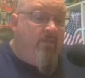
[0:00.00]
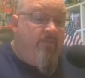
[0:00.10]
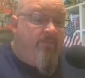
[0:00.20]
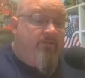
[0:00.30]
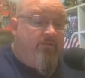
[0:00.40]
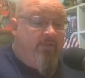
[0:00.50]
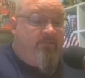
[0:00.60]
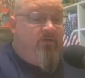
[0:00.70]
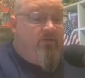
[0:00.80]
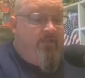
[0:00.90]
then the
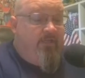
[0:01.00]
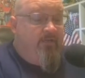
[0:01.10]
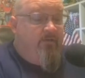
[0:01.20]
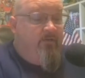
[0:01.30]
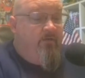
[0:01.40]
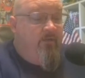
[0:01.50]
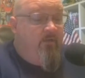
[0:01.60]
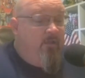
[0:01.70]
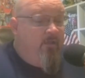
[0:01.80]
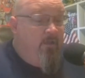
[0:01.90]
deluxe Zartan.
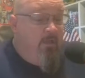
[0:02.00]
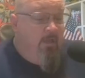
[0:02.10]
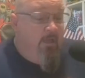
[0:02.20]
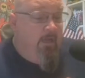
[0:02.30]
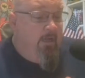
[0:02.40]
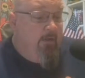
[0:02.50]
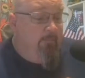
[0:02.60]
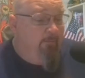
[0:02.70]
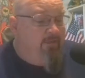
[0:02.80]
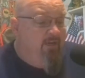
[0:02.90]
I'm
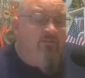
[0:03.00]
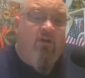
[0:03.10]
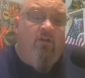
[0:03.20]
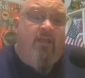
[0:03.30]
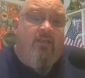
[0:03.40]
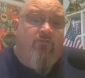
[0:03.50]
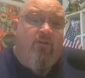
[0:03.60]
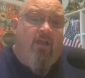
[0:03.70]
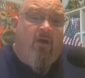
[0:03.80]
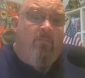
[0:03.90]
probably done with Zartans for
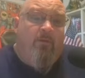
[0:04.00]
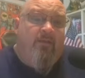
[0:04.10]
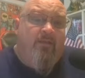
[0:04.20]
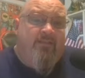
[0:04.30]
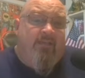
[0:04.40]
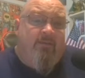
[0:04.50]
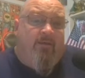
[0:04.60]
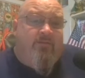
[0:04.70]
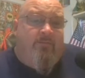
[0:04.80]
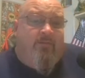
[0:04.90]
now, but unless they come
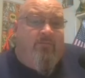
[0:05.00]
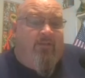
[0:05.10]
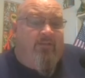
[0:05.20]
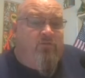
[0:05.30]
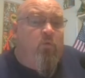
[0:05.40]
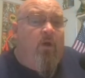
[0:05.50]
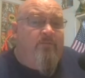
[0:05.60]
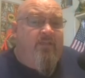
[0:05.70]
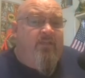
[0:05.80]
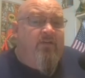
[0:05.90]
out something with like the swamp
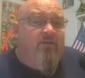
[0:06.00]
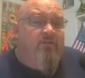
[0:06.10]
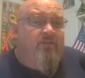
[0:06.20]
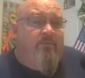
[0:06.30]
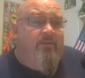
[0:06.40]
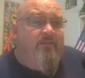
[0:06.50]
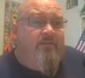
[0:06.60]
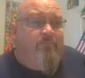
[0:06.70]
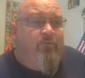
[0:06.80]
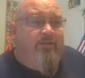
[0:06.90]
skier or something that's
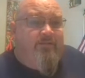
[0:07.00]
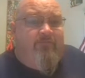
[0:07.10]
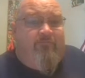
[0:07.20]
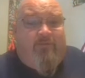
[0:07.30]
impressive.